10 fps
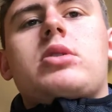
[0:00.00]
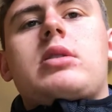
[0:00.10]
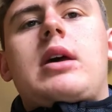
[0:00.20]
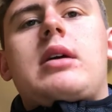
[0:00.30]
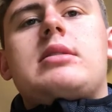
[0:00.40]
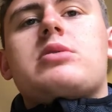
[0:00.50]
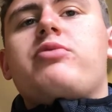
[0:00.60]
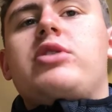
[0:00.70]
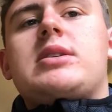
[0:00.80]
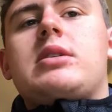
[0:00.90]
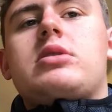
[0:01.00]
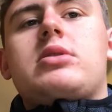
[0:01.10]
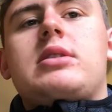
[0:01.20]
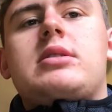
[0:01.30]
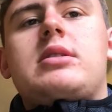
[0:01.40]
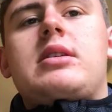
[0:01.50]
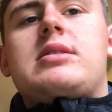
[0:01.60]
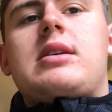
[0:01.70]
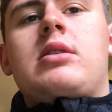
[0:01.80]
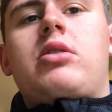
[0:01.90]
Did some research on this, and they
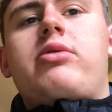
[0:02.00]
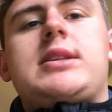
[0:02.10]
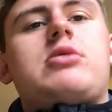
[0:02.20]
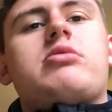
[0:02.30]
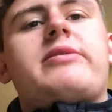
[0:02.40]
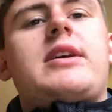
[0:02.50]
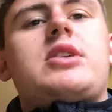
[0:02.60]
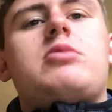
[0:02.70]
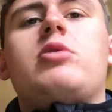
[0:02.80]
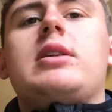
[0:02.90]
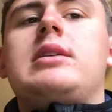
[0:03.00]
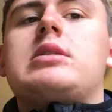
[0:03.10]
say that critical reflection will lead